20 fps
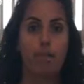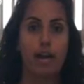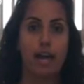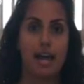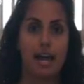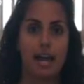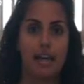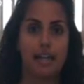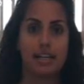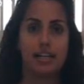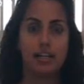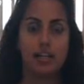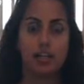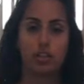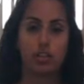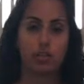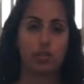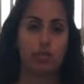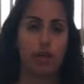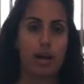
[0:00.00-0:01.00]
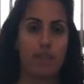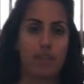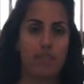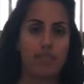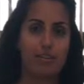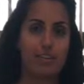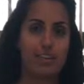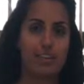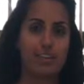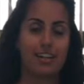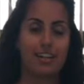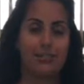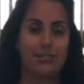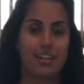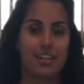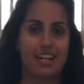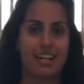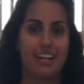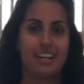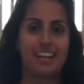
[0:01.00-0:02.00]
my egg. You grab everything you
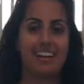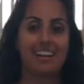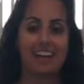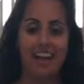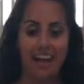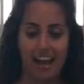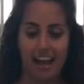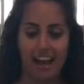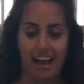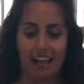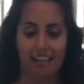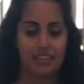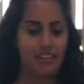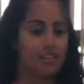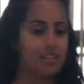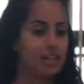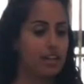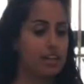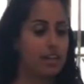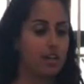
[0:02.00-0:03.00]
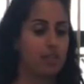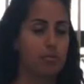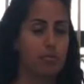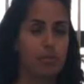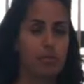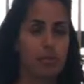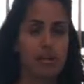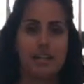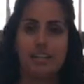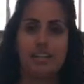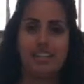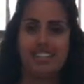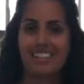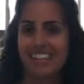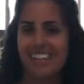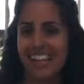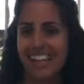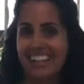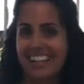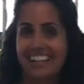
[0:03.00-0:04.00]
need, and be back here in a
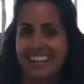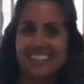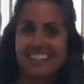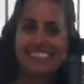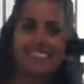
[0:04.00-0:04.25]
sec.